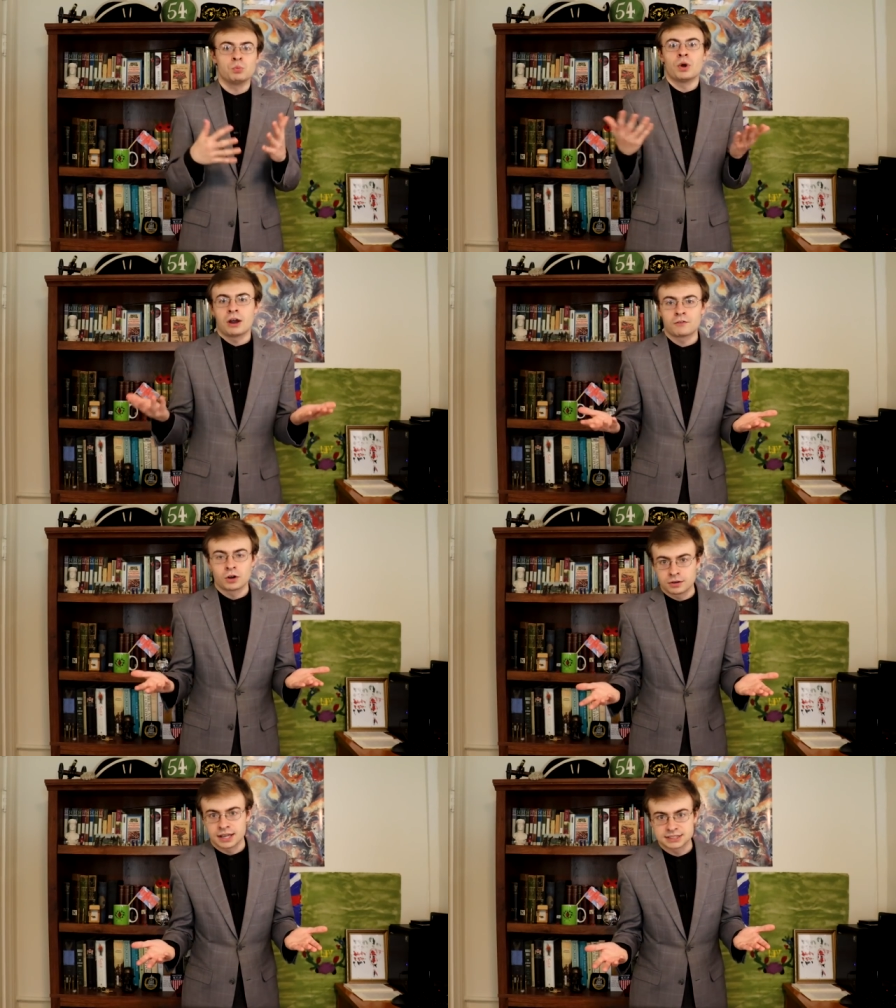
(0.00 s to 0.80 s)

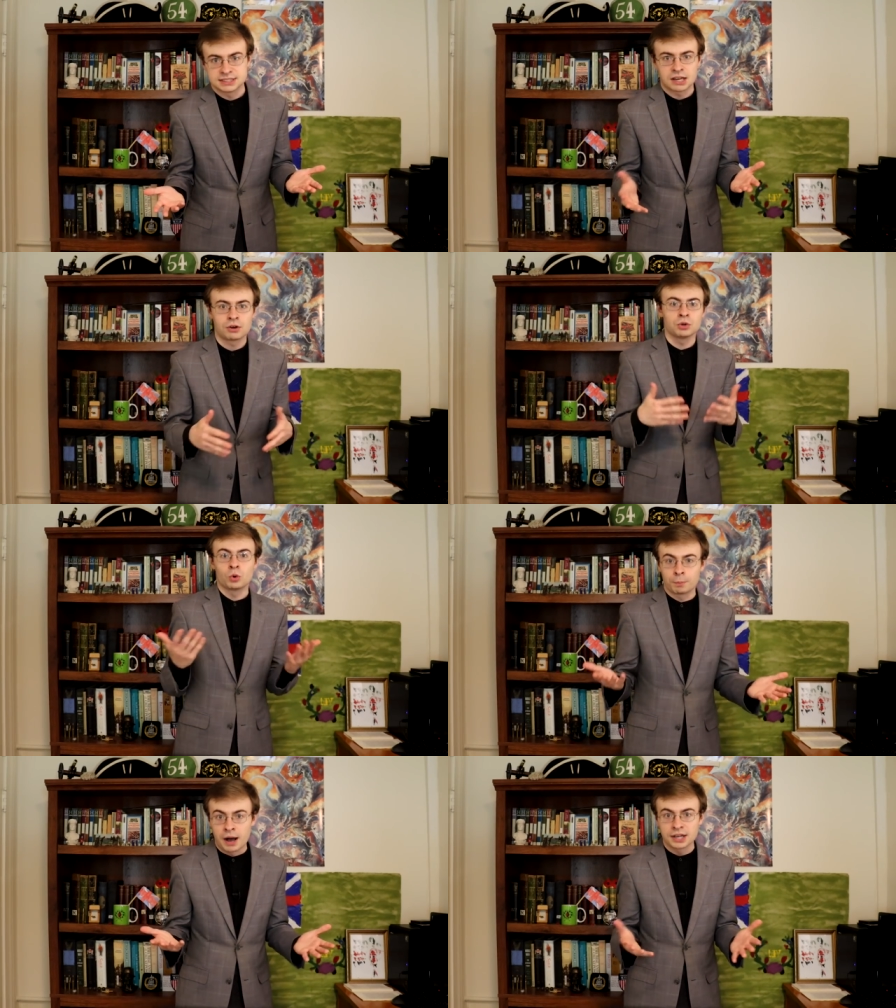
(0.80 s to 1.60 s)
wherever necessary
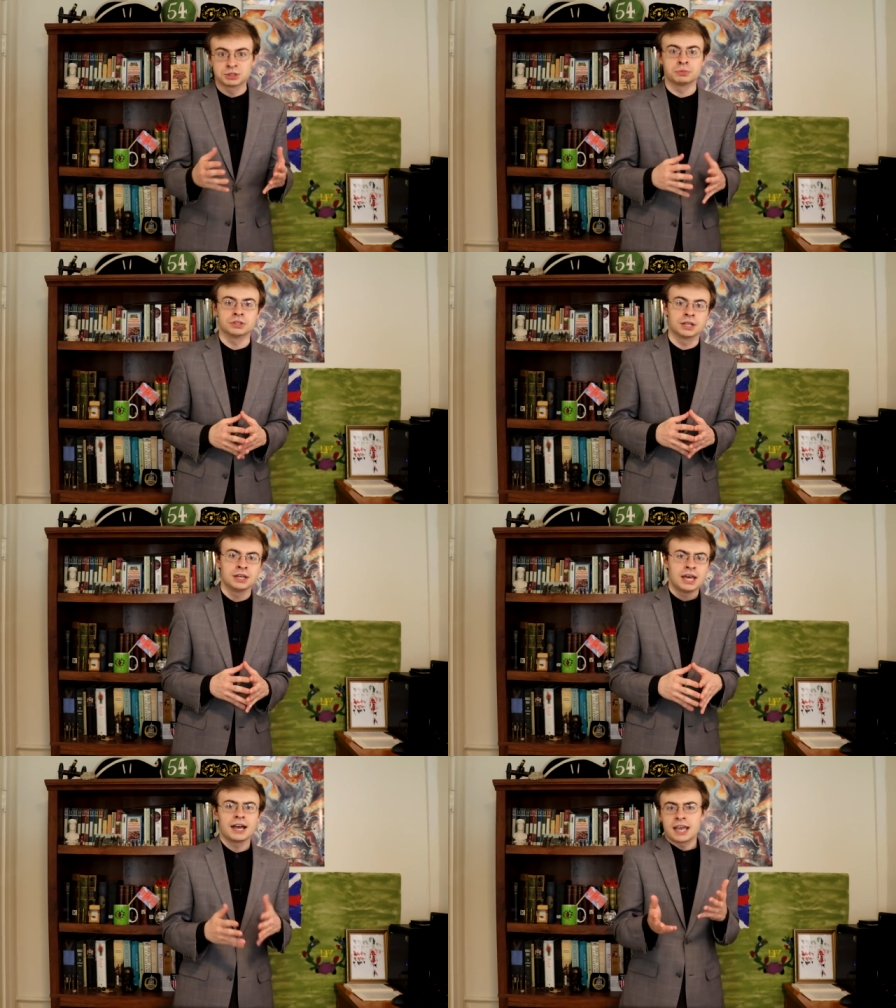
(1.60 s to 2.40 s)
or possible, uh,
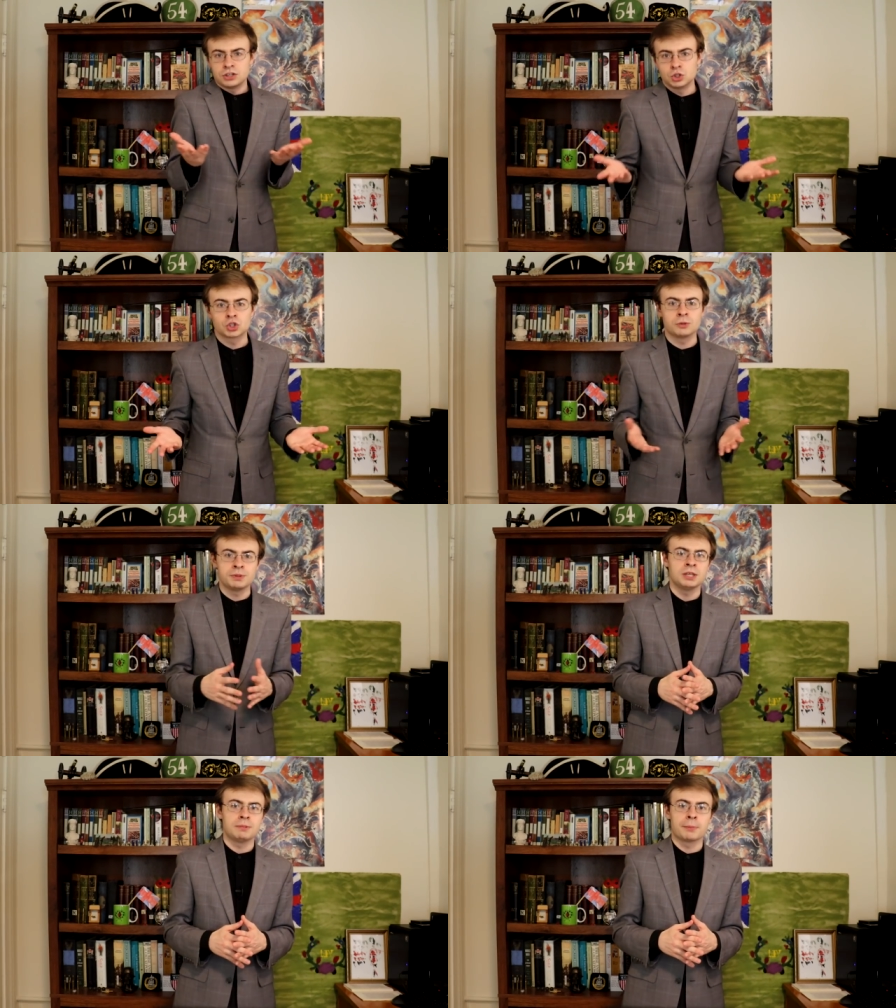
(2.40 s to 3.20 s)
again usually
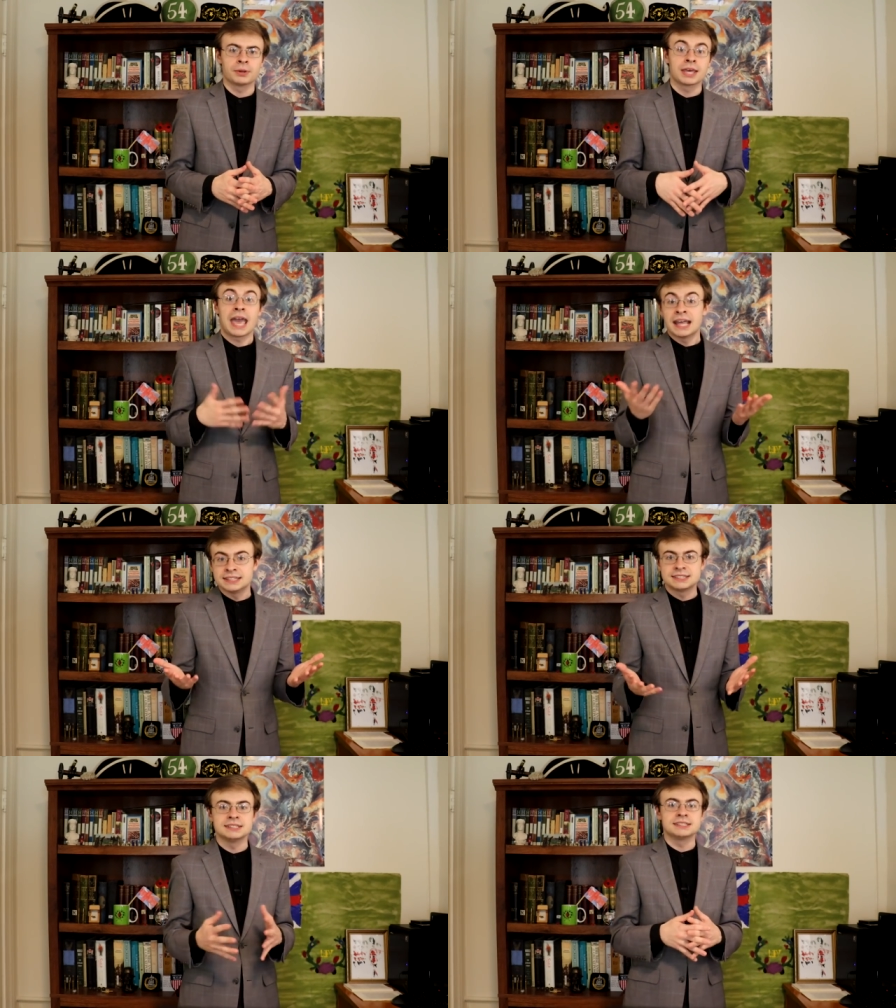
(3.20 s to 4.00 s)
being people like
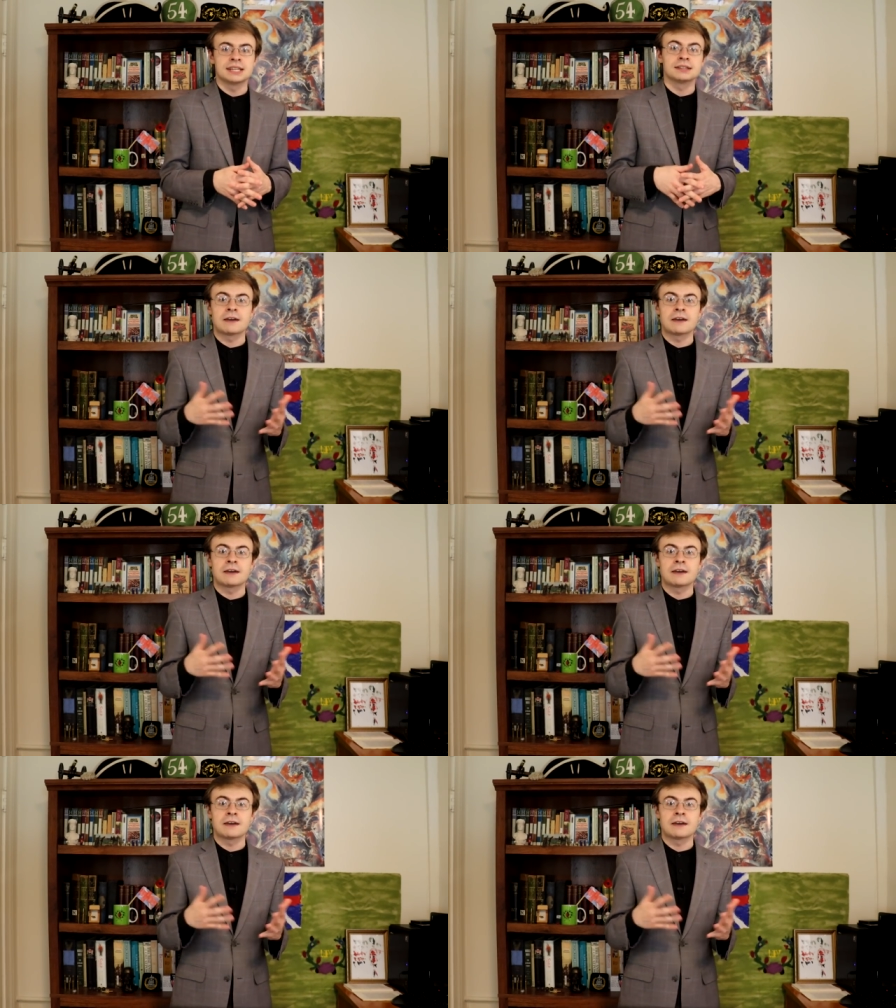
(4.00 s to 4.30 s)
ensigns and